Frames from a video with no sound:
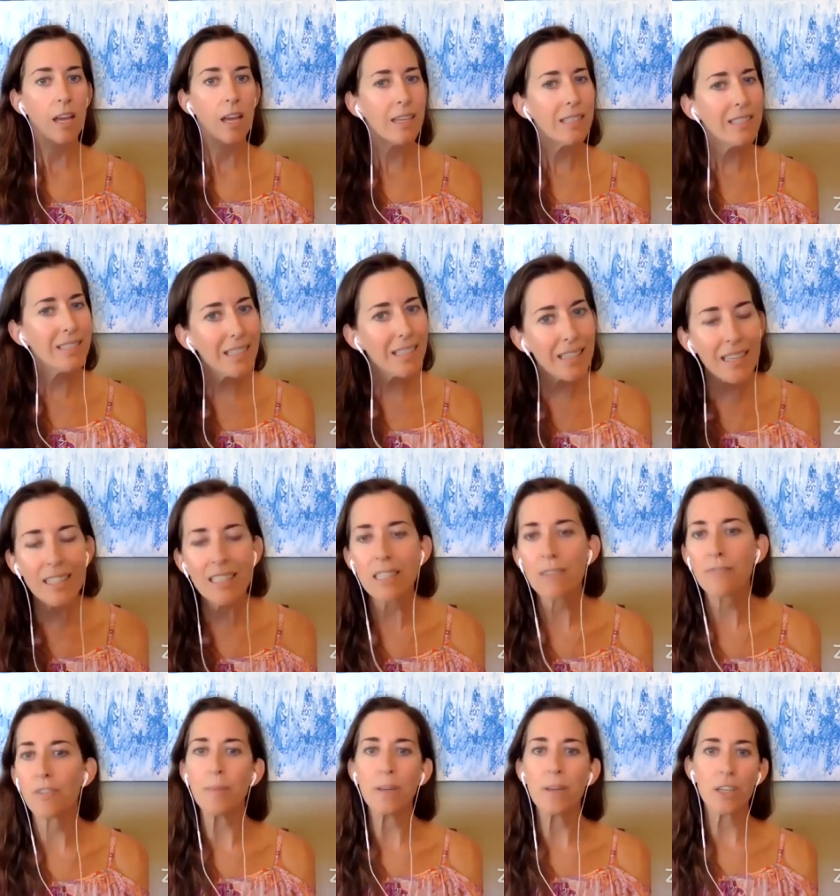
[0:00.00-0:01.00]
It's easy
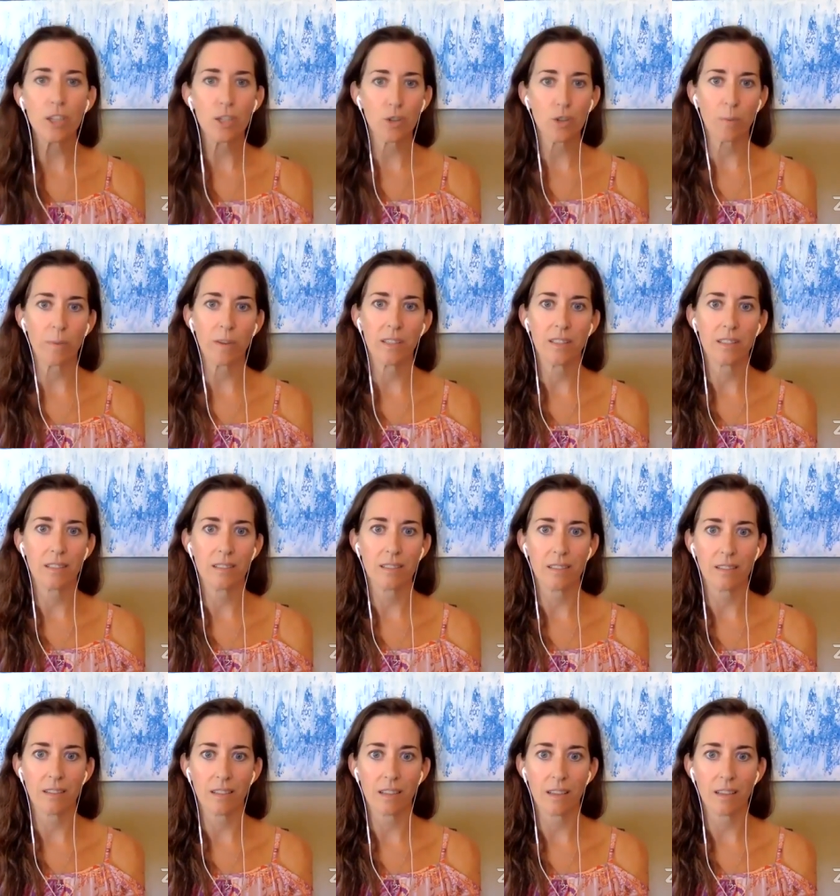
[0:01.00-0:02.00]
for me to show up
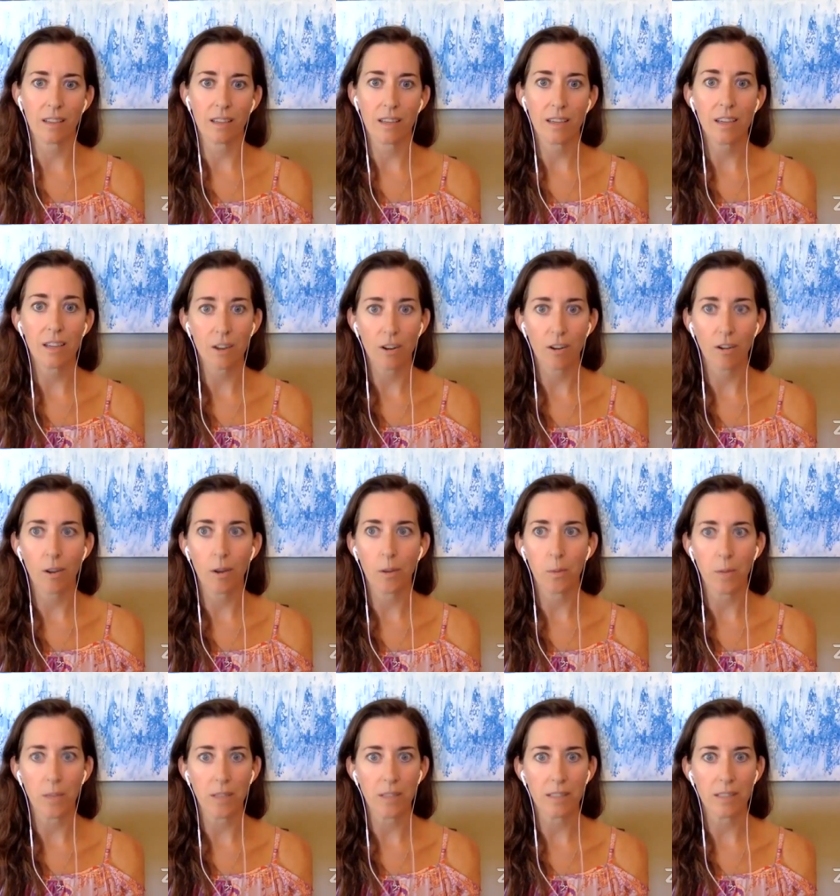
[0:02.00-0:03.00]
consistently here
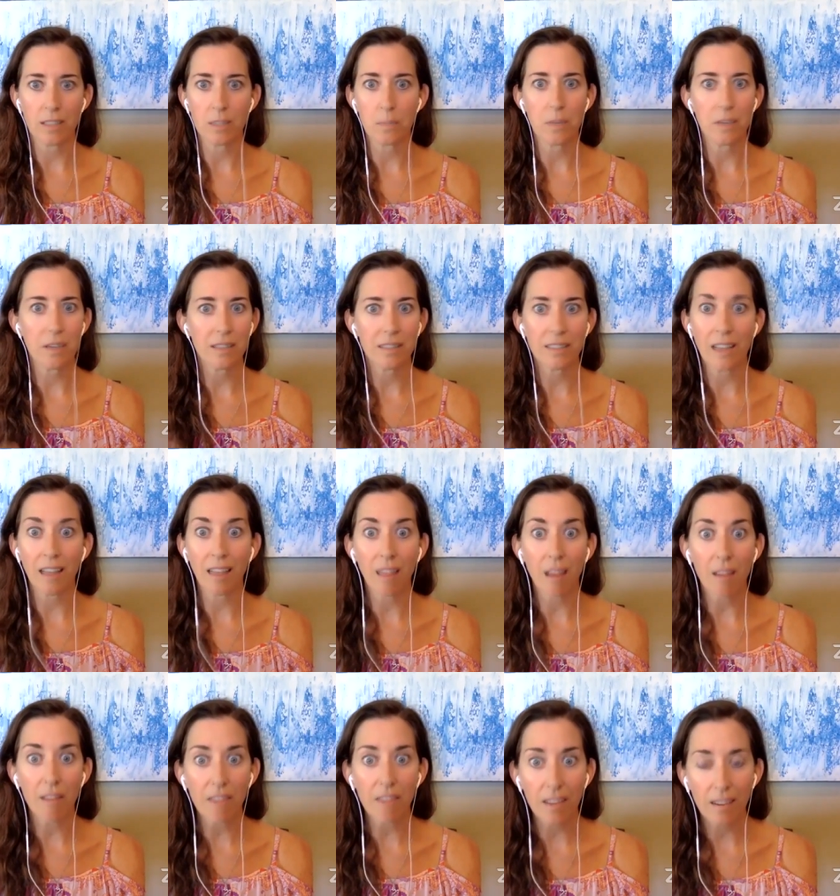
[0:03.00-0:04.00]
on Wednesdays because I
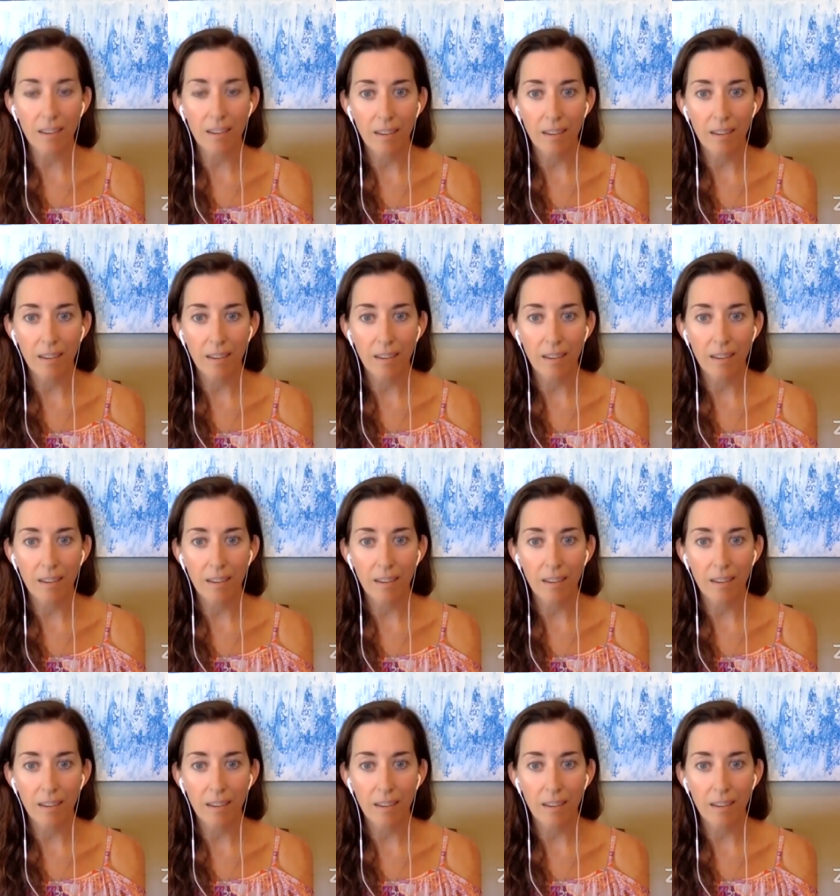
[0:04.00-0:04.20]
love it.